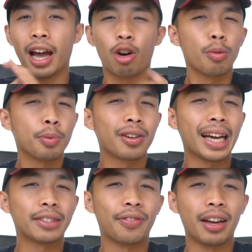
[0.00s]
I hope you
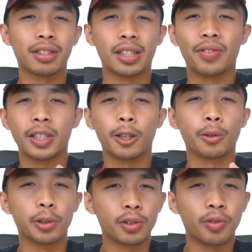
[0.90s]
guys found this video
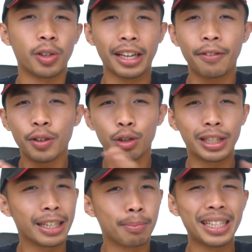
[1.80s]
useful. If you
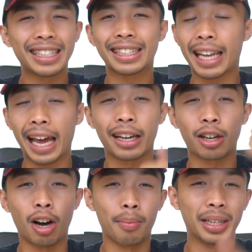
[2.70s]
did, please
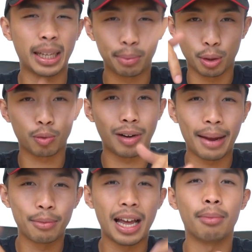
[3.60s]
like, comment, and
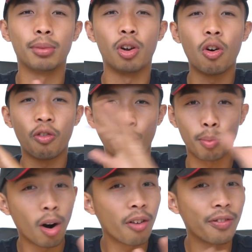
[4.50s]
subscribe down below
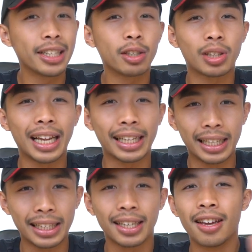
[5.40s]
for more videos like
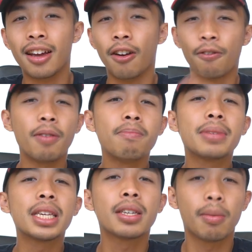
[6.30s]
this from
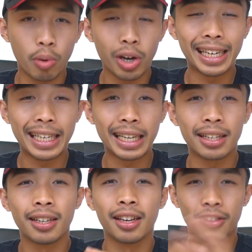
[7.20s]
me, your boy
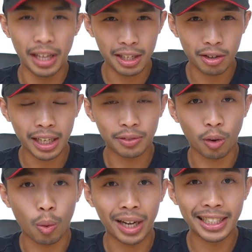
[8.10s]
Lian. Thank you guys
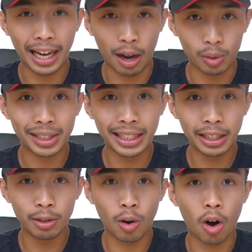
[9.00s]
for watching. I will
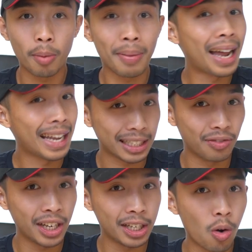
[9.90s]
see you on my
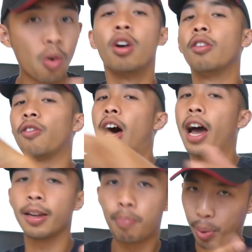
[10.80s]
next video.
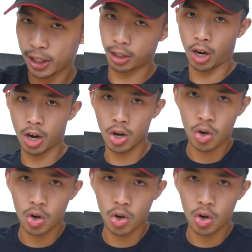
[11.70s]
Flying peace!